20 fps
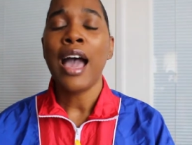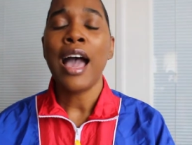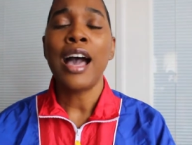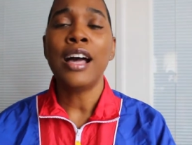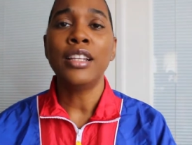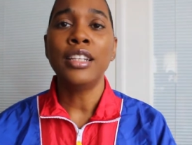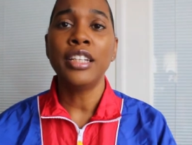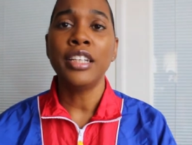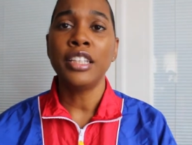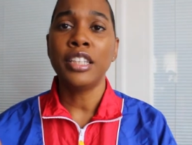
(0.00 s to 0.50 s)

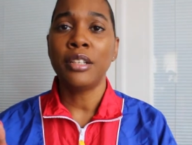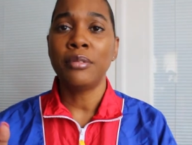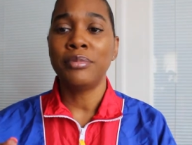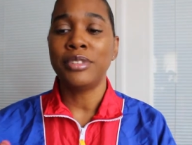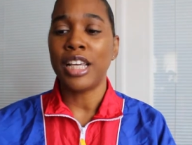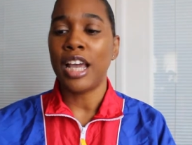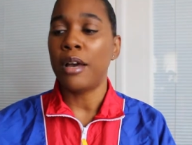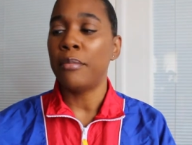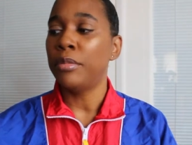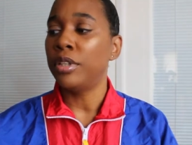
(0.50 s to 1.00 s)
I'll link them
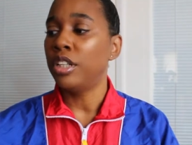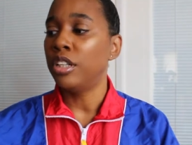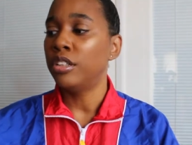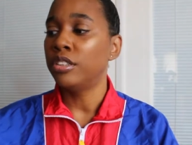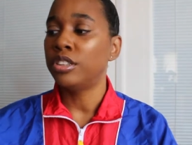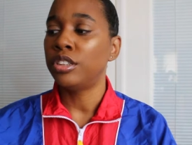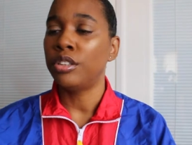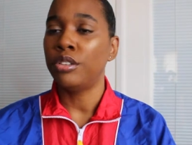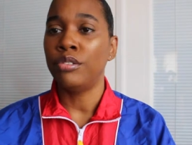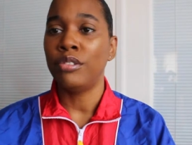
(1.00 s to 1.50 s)
down below
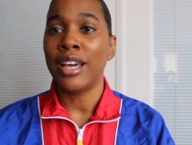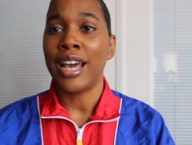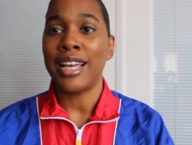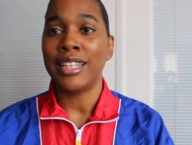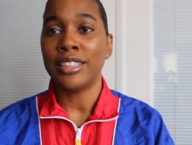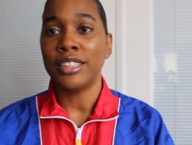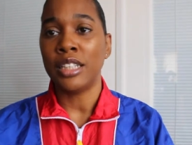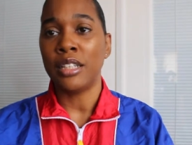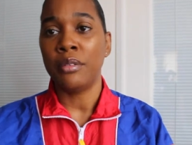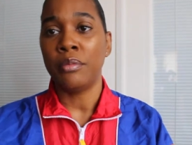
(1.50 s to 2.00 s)
so you
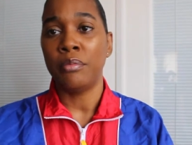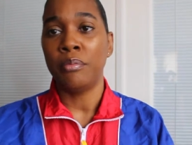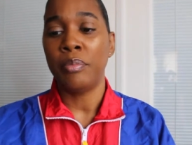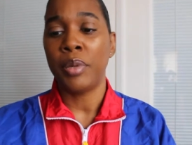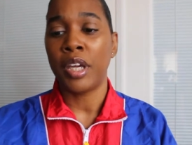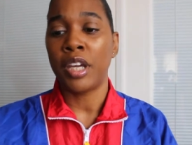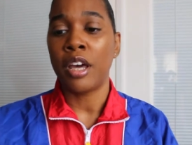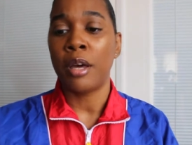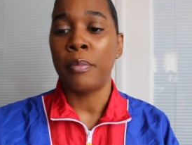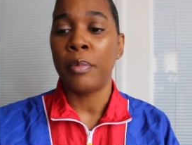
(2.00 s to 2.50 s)
guys can
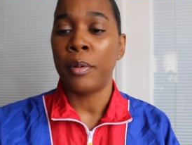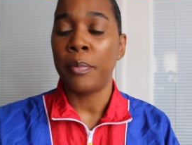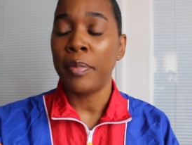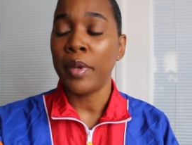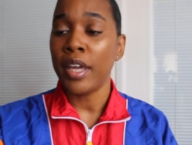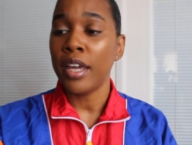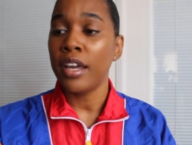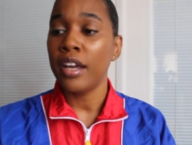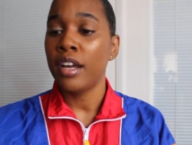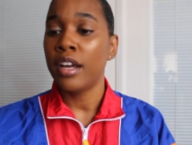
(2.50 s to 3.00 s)
pick up a
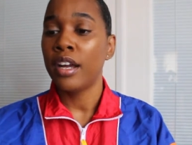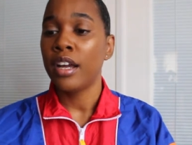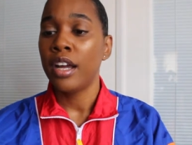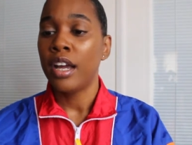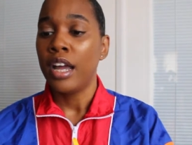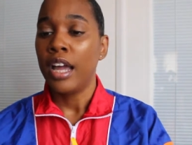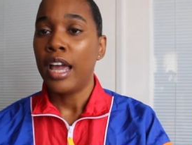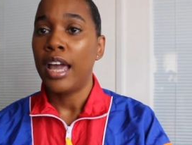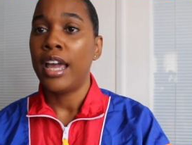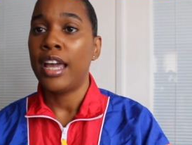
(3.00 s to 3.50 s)
pair.
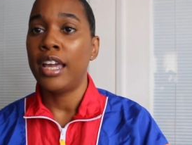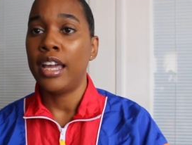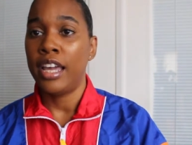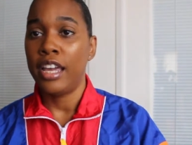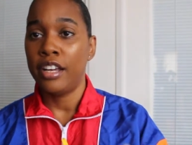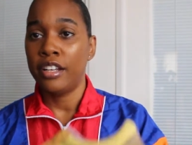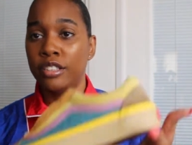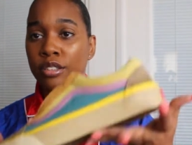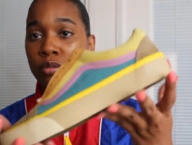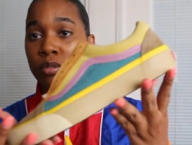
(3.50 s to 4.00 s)
And
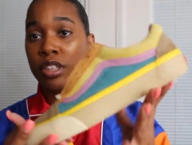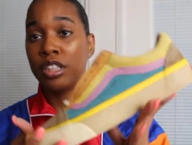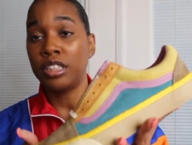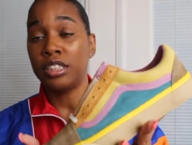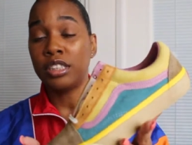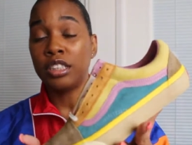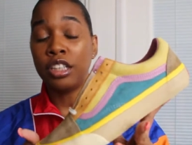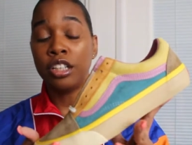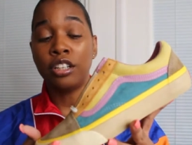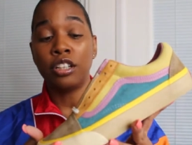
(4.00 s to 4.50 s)
here's what the
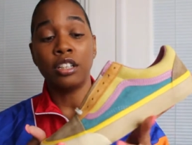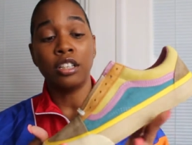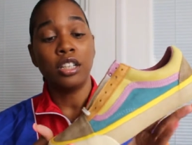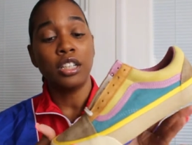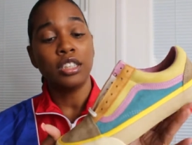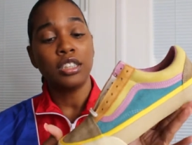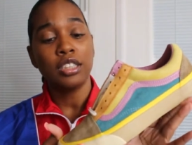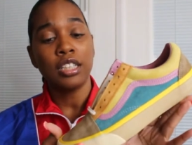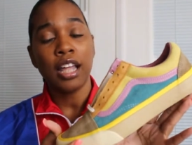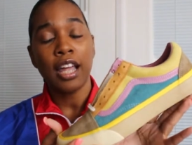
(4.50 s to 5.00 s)
sneaker
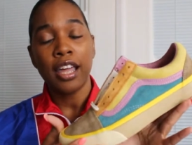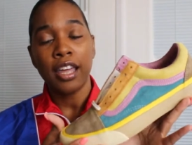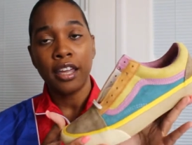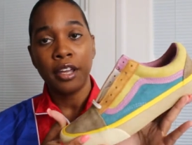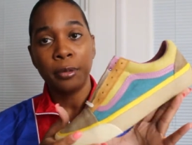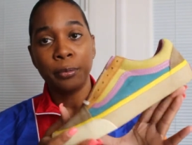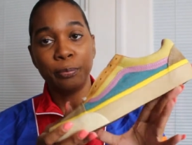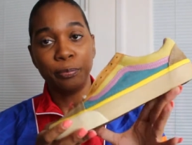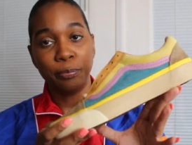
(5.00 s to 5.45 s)
looked like.